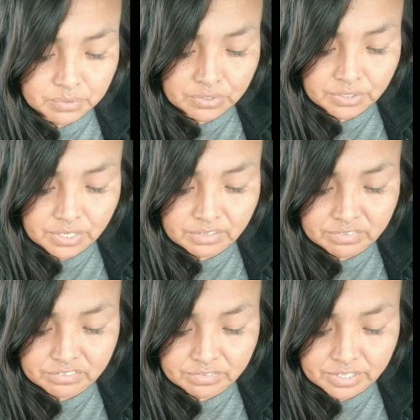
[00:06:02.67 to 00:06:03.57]
more of
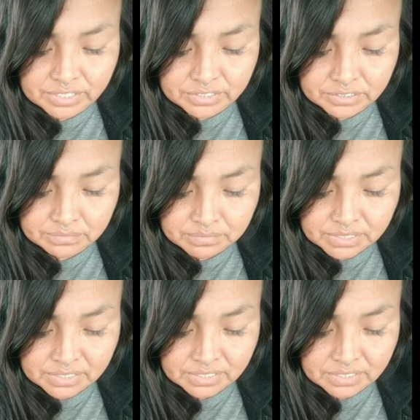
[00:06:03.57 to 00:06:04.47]
a friend to
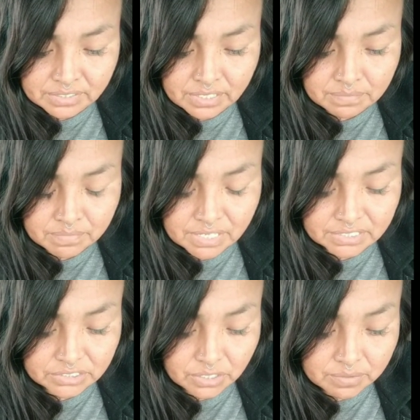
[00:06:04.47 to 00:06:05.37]
me than my
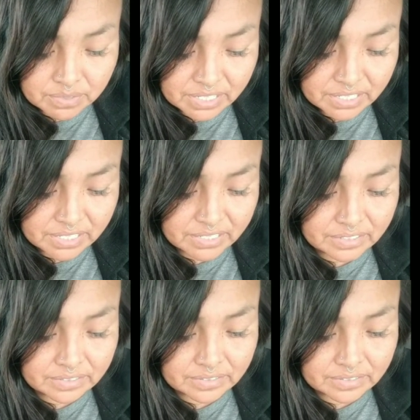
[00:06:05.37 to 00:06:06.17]
star blanket.